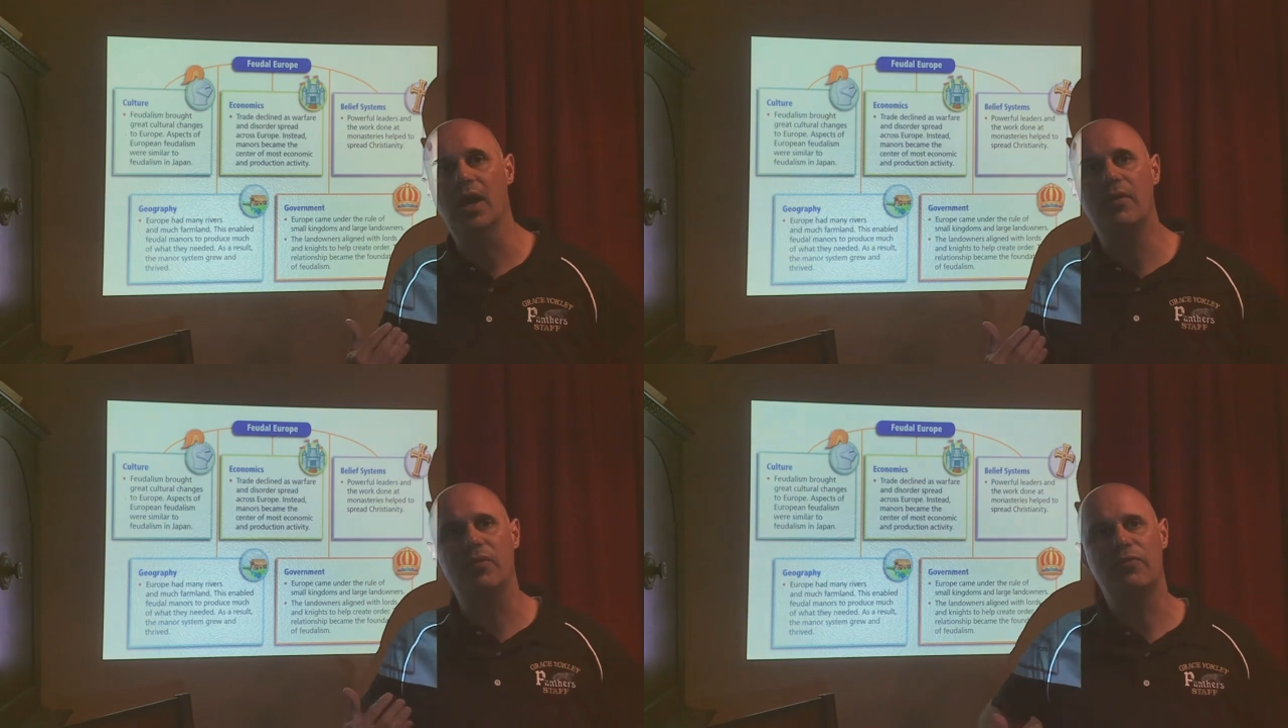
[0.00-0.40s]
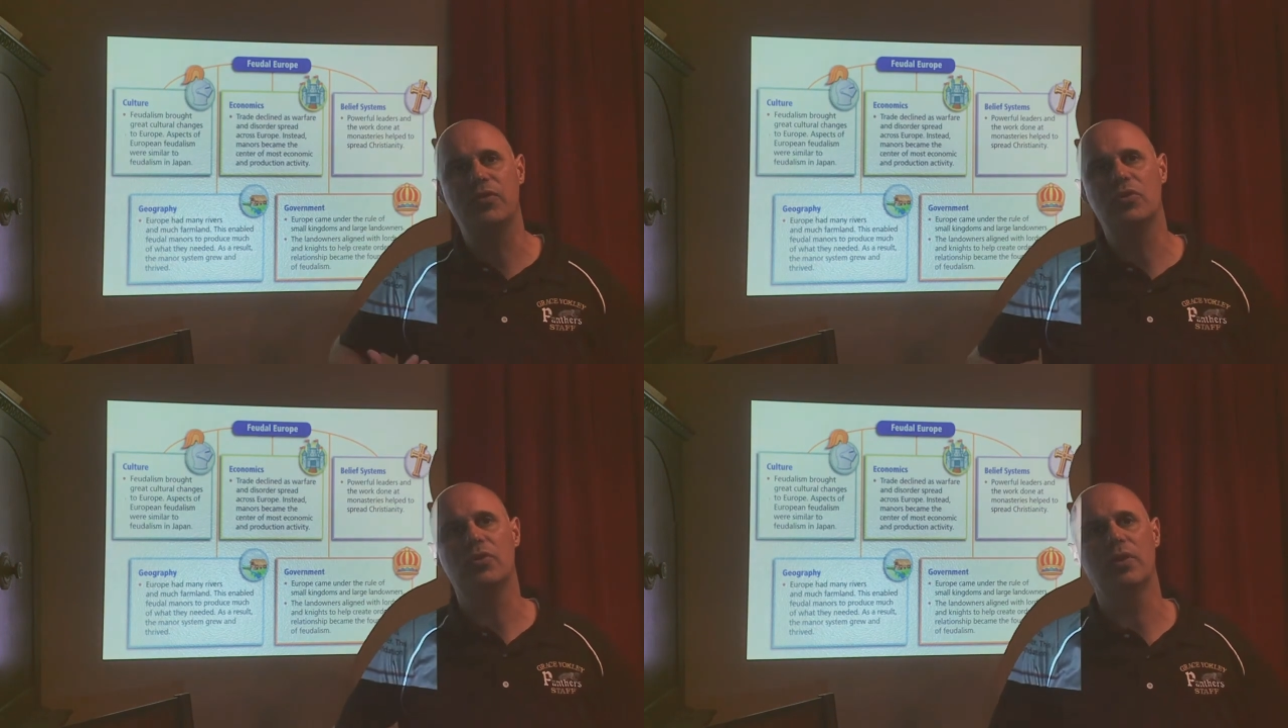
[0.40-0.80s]
of the
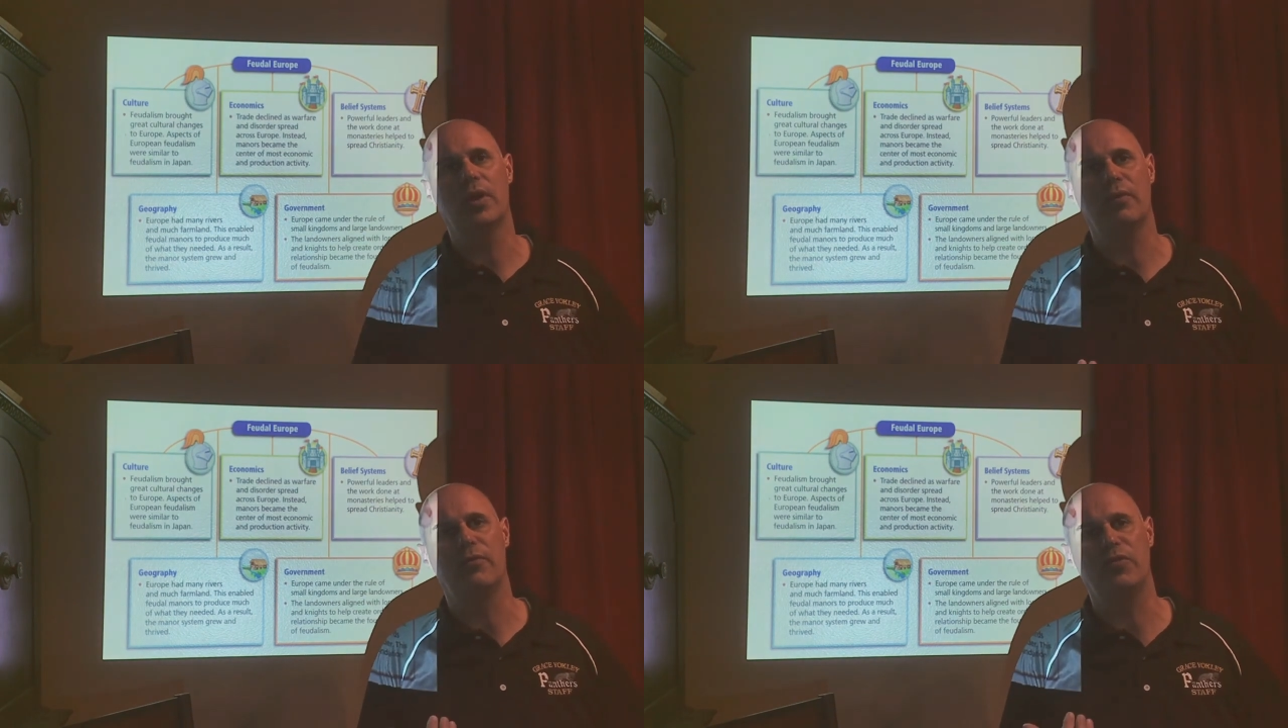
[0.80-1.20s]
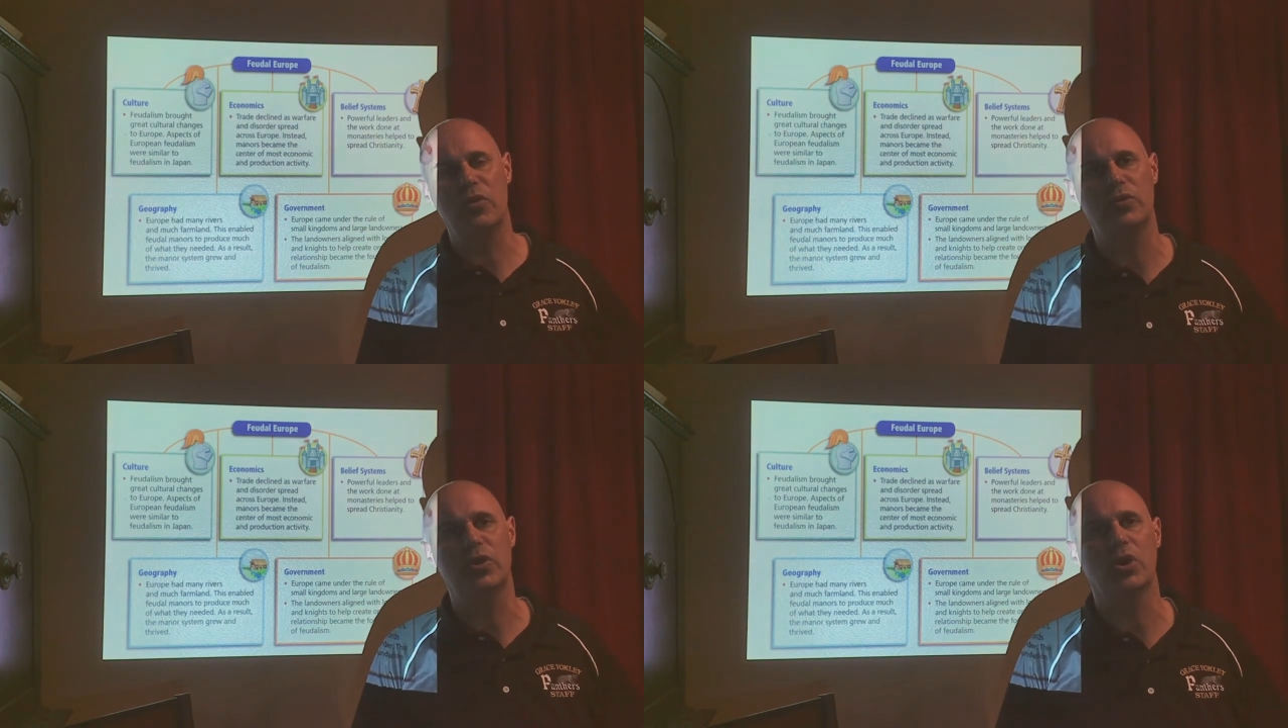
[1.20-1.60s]

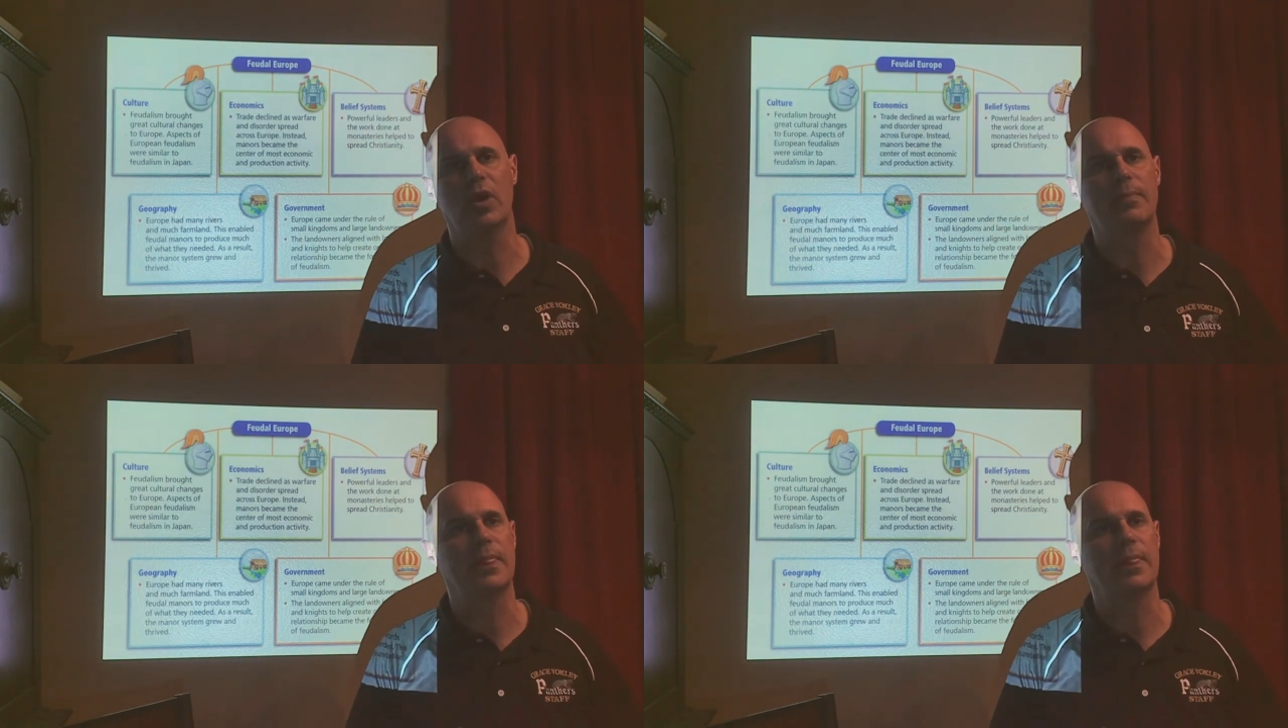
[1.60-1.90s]
feudal Europe,